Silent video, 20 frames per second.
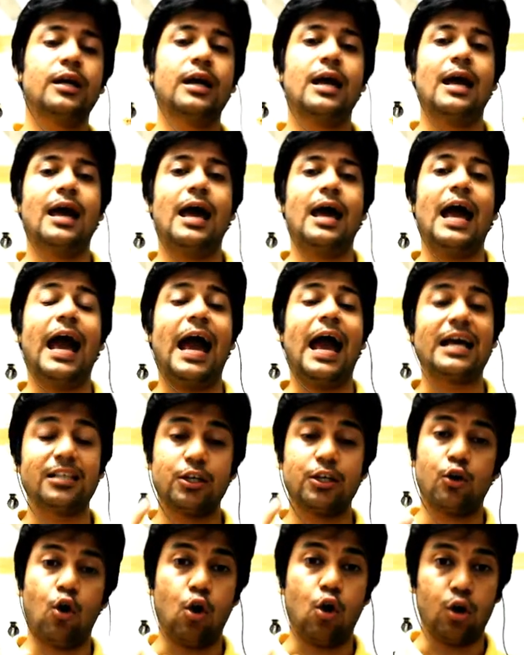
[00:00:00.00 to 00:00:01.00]
as a
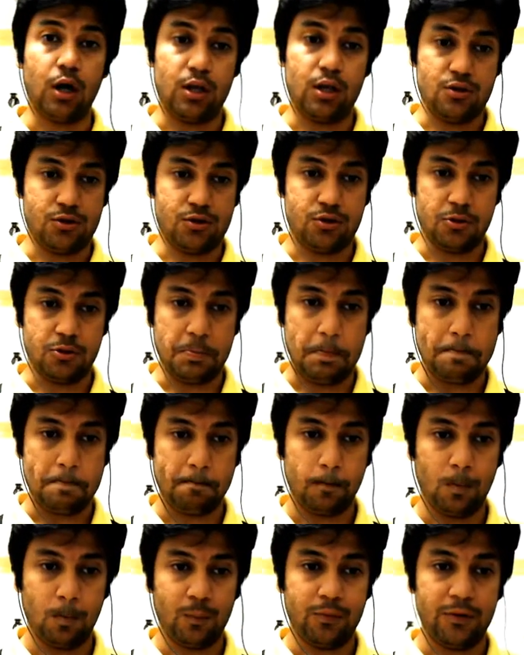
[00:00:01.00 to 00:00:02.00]
wrong answer,
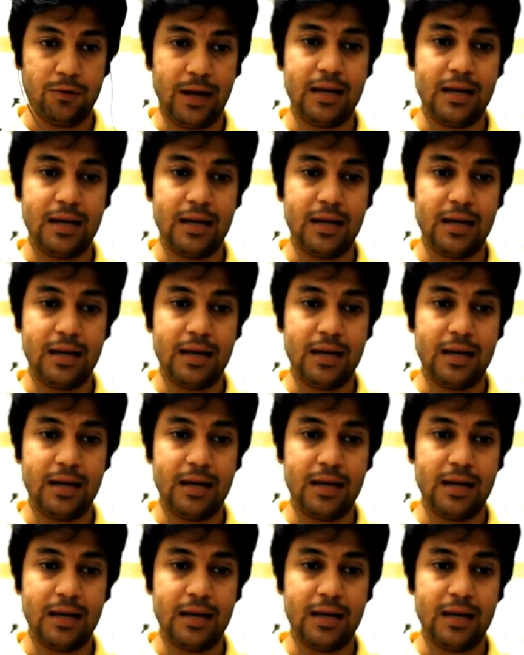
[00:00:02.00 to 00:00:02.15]
right?